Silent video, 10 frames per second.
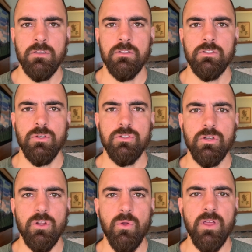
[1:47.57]
So to
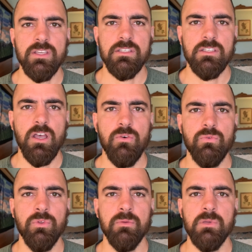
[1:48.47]
know thyself
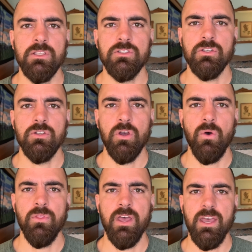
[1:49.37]
really means to
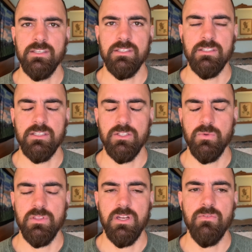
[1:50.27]
know the essence that's
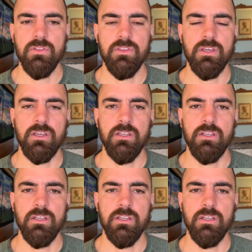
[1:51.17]
within everything.